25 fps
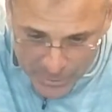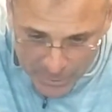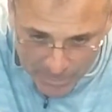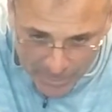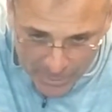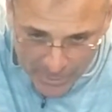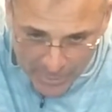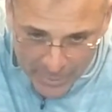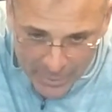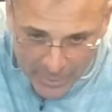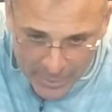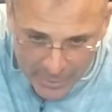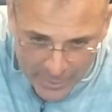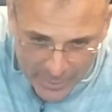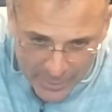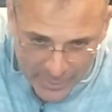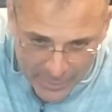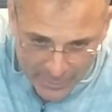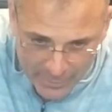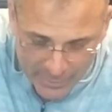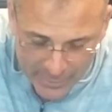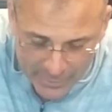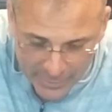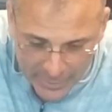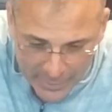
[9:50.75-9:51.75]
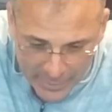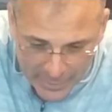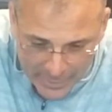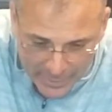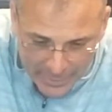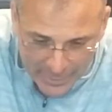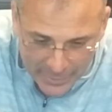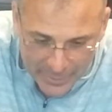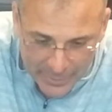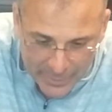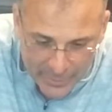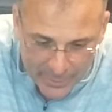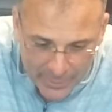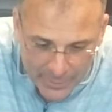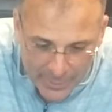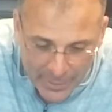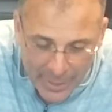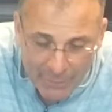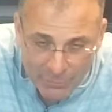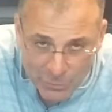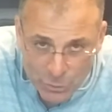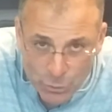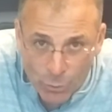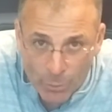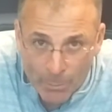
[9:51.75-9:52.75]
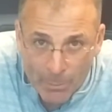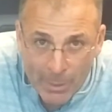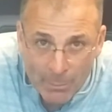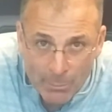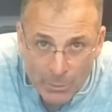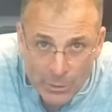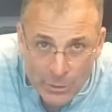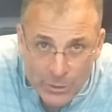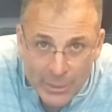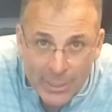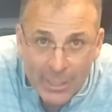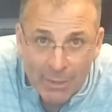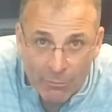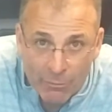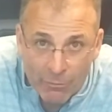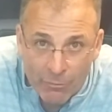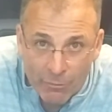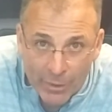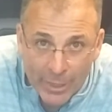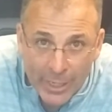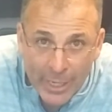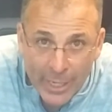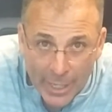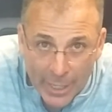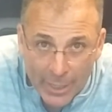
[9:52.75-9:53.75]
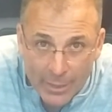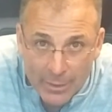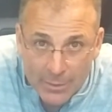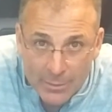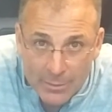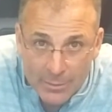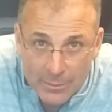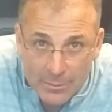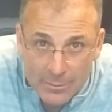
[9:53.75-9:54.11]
But you better, you have short memories, you never forget,